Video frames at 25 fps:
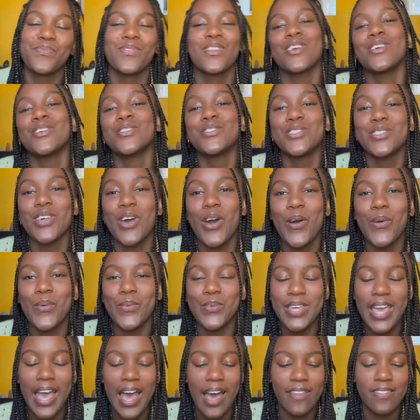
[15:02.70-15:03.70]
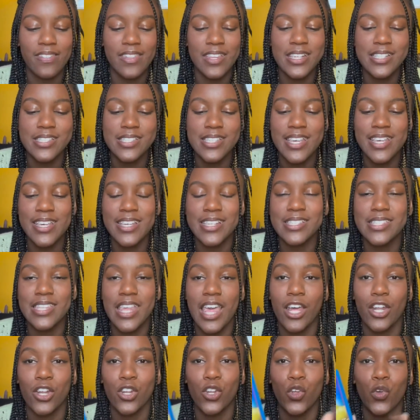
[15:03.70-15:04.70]
So yeah, this is the
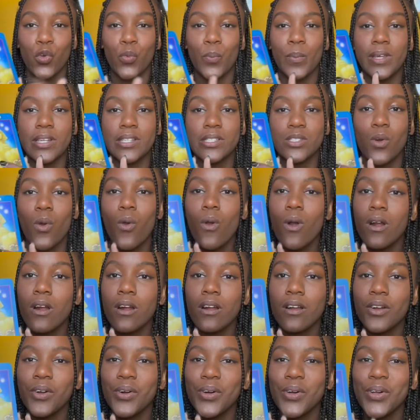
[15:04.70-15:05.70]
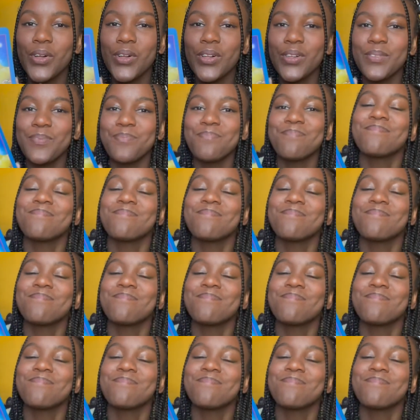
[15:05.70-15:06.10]
Anubis Oracle.